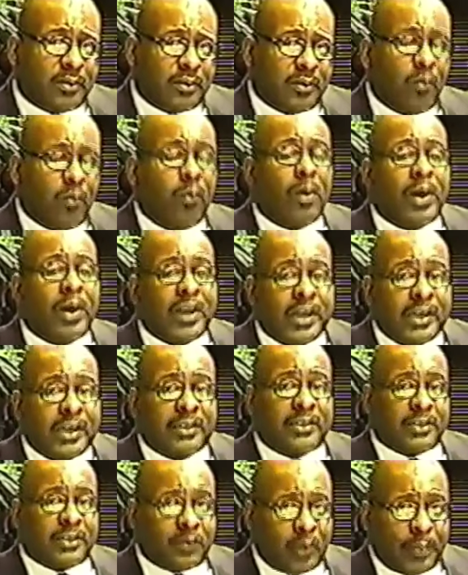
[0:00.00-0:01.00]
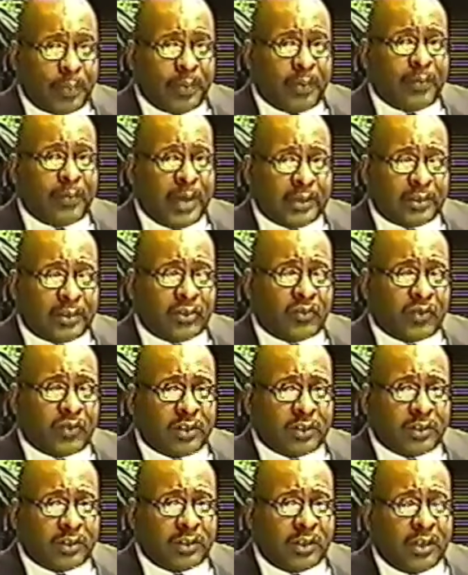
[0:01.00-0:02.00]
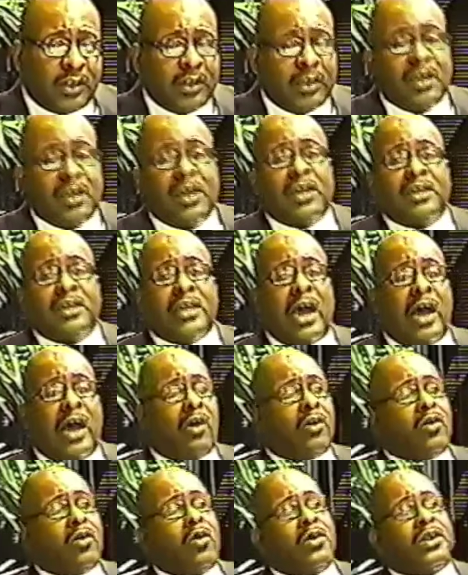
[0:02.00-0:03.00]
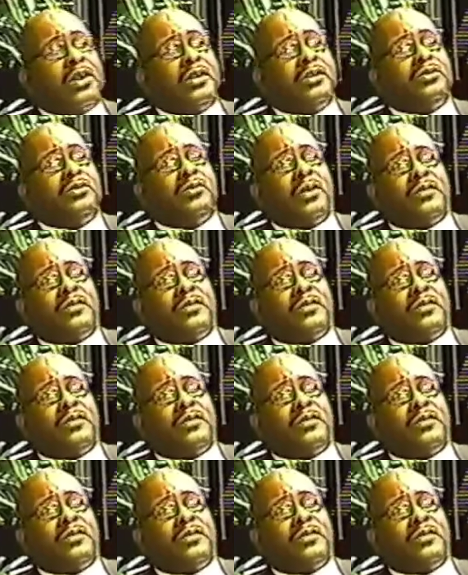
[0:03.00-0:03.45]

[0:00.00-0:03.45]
What is this weapon of mass destruction? Now, according to